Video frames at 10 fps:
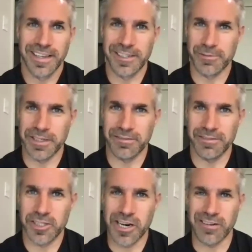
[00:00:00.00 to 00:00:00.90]
we
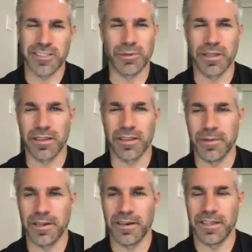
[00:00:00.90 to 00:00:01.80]
share this with the
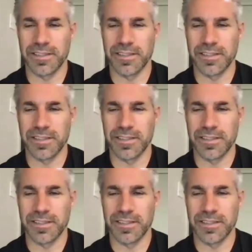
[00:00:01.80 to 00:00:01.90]
community.